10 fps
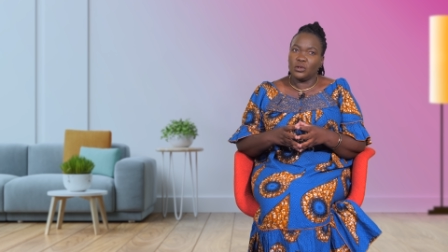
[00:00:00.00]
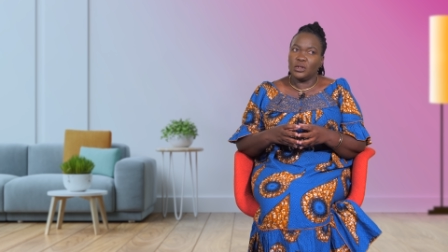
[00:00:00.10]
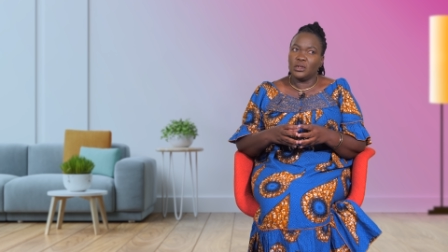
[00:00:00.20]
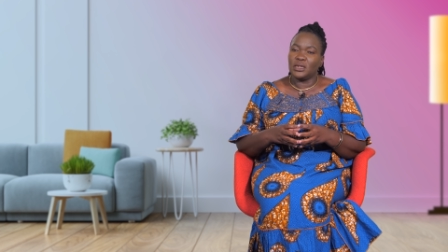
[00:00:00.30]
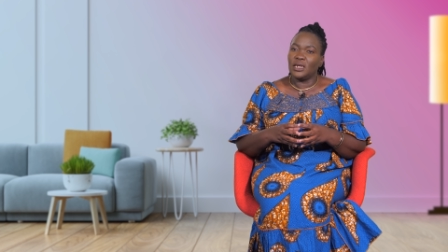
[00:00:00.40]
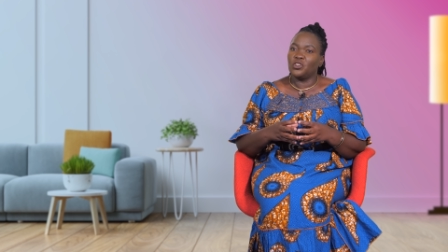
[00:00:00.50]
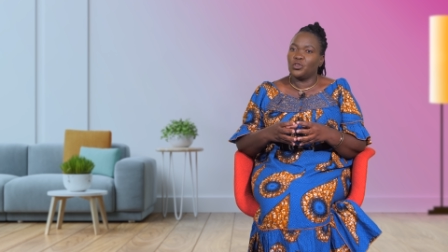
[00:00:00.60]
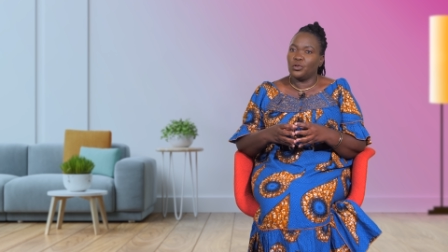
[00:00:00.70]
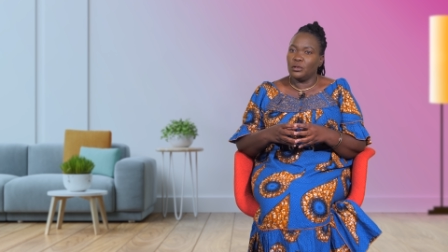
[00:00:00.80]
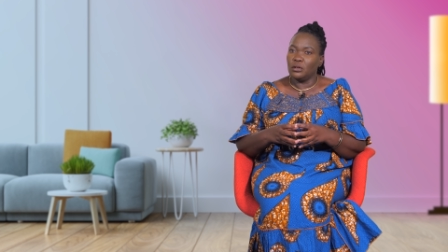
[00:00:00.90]
it
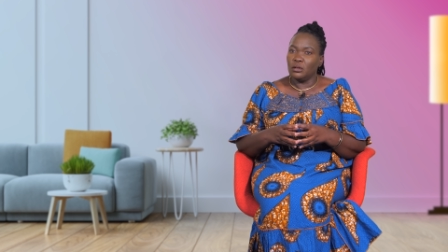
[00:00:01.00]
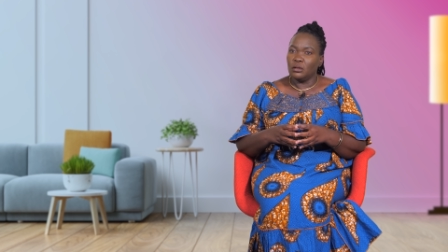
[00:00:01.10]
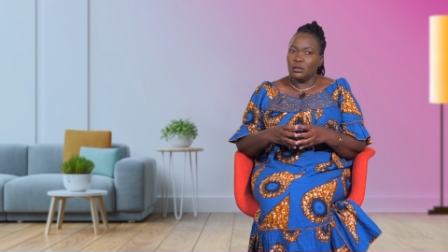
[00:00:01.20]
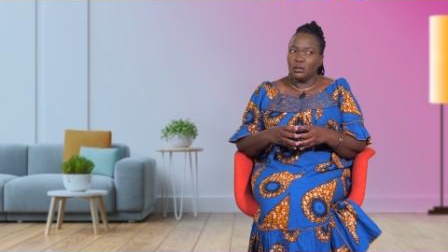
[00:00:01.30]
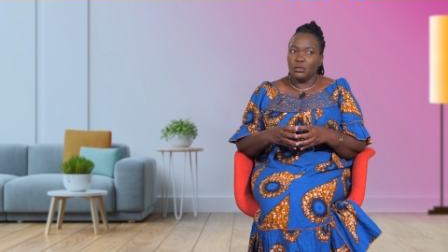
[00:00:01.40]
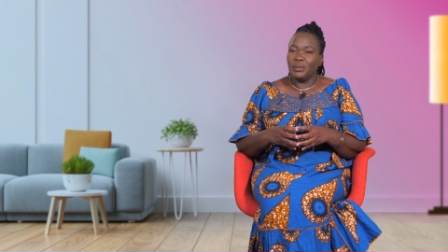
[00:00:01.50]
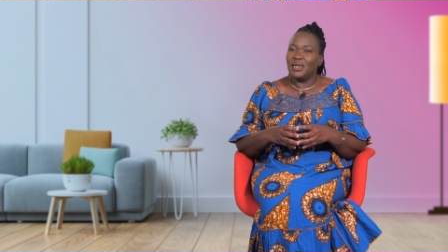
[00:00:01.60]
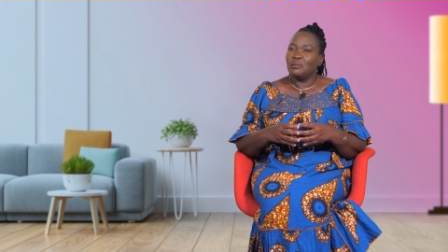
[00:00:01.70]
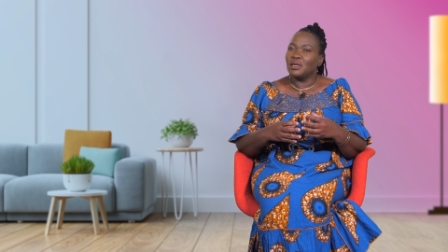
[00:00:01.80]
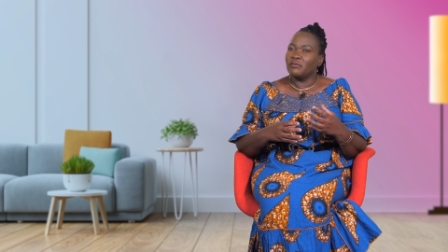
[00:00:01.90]
touched on
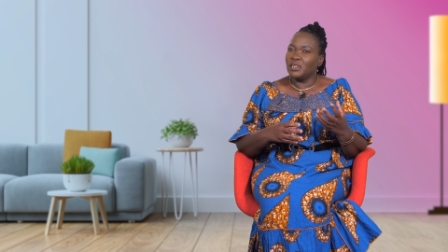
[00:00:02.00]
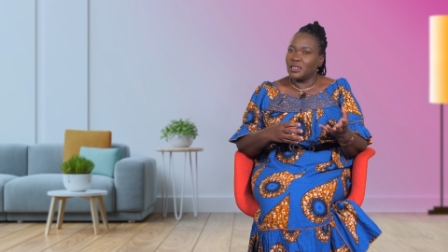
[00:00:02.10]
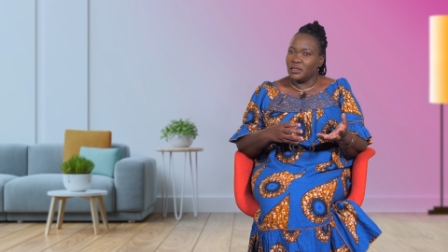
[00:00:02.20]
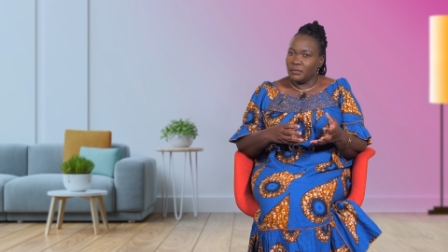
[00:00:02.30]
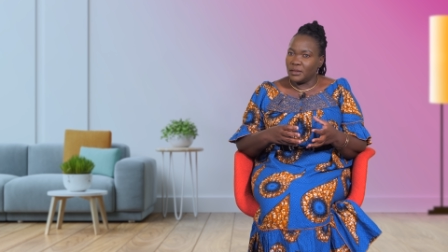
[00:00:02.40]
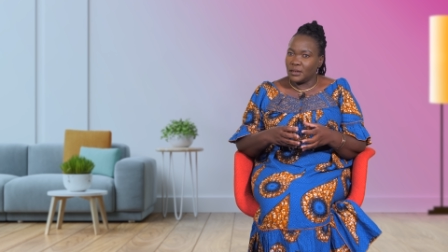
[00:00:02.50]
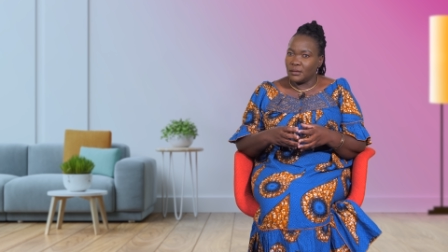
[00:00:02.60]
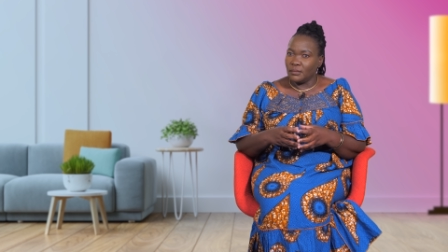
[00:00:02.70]
blaming victims.